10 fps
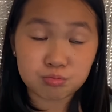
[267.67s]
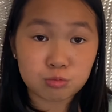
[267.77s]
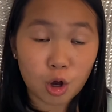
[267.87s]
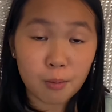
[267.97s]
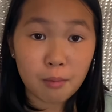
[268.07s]

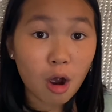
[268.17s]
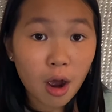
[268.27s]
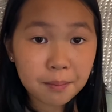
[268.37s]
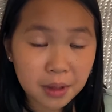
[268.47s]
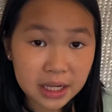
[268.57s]
her
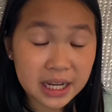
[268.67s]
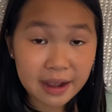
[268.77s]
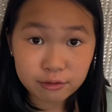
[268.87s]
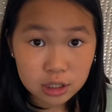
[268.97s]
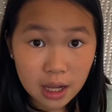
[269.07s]
mom like
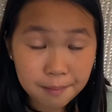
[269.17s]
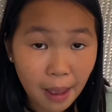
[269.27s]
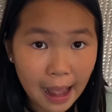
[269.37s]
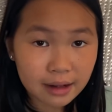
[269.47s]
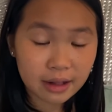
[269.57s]
never came
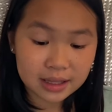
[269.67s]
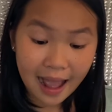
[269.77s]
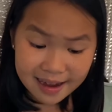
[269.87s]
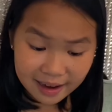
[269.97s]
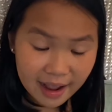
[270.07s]
back, like
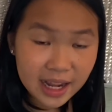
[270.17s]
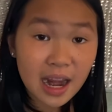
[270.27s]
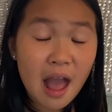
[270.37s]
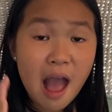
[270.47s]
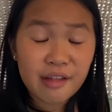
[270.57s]
that night
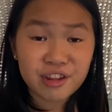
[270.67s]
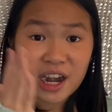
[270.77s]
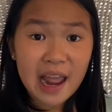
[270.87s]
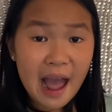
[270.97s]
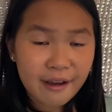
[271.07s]
and the
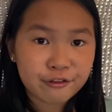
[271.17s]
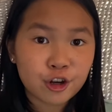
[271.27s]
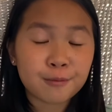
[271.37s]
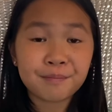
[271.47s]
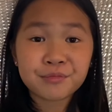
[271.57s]
night
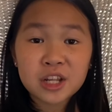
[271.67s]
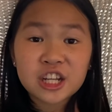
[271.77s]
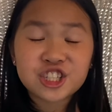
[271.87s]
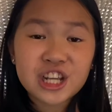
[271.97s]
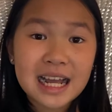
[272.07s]
after.
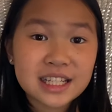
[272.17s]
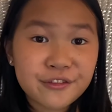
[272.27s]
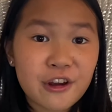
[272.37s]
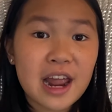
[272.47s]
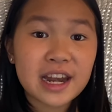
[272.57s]
She has a
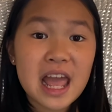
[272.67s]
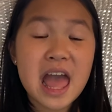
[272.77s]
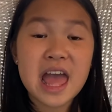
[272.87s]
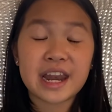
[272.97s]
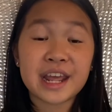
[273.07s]
friend,
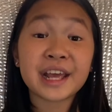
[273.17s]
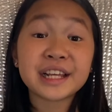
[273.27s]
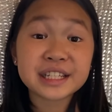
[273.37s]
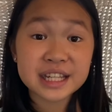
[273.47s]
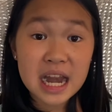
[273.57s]
and
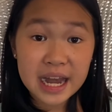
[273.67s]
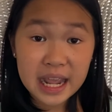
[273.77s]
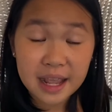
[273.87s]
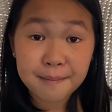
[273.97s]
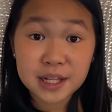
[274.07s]
his
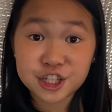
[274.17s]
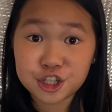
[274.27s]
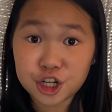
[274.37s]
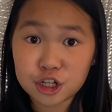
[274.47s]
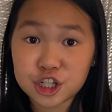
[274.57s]
name is
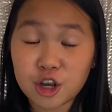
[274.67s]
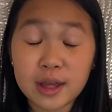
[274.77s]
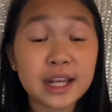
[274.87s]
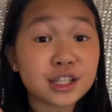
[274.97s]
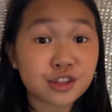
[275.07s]
Jojo.
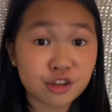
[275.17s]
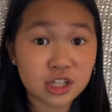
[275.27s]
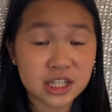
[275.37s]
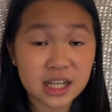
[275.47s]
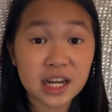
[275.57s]
He's
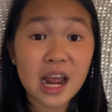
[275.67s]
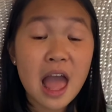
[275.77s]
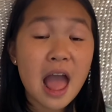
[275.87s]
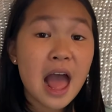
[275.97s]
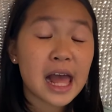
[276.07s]
13,
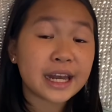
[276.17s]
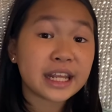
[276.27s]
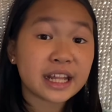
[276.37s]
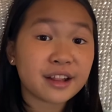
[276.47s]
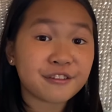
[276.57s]
and
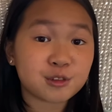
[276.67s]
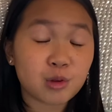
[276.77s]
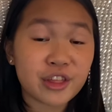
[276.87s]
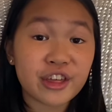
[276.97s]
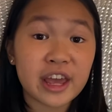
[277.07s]
he lives
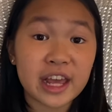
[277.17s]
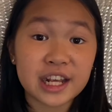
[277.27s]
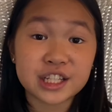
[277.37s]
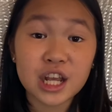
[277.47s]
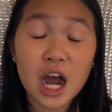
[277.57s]
with
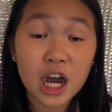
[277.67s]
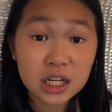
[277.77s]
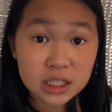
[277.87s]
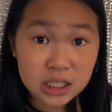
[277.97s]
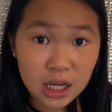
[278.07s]
his
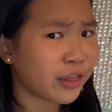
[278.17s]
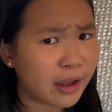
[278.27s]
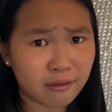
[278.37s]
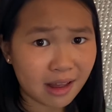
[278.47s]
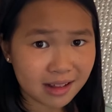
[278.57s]
aunt, a
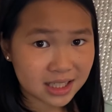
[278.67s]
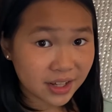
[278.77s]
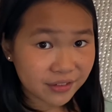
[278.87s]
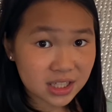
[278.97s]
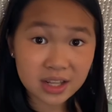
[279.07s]

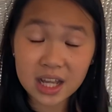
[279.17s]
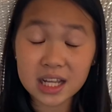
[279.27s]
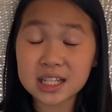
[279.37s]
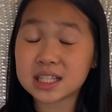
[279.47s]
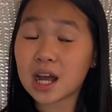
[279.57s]
relative of
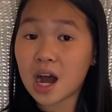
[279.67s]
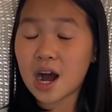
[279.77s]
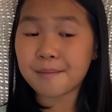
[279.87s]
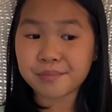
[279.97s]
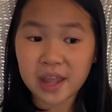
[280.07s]
his,
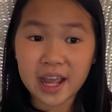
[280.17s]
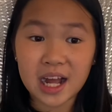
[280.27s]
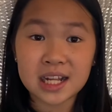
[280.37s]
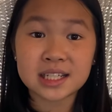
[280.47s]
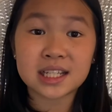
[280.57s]
um,
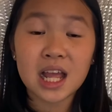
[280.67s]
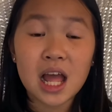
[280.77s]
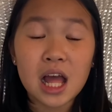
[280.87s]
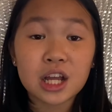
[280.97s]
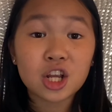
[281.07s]
and
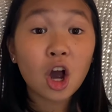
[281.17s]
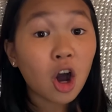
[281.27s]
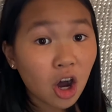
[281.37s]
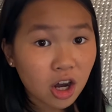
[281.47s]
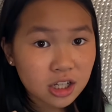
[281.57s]

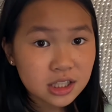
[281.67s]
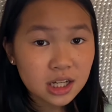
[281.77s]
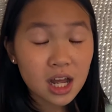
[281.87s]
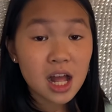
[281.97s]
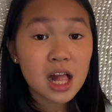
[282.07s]
called
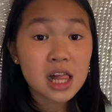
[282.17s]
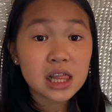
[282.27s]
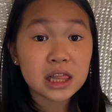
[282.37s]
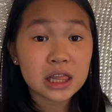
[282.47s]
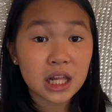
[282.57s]

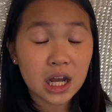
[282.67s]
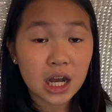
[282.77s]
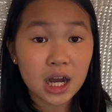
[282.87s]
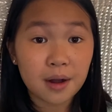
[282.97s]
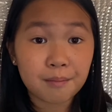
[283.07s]

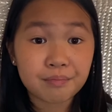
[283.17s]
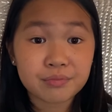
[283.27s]
um,